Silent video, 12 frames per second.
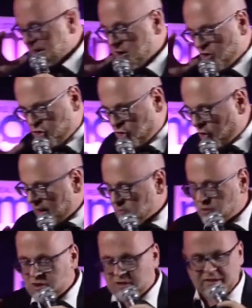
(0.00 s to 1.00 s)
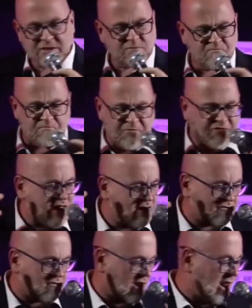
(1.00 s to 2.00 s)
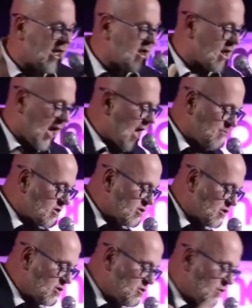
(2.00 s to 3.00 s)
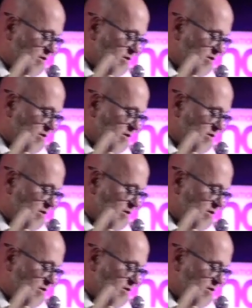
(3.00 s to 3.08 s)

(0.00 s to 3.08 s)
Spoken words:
and incredible and this thing of light happened to you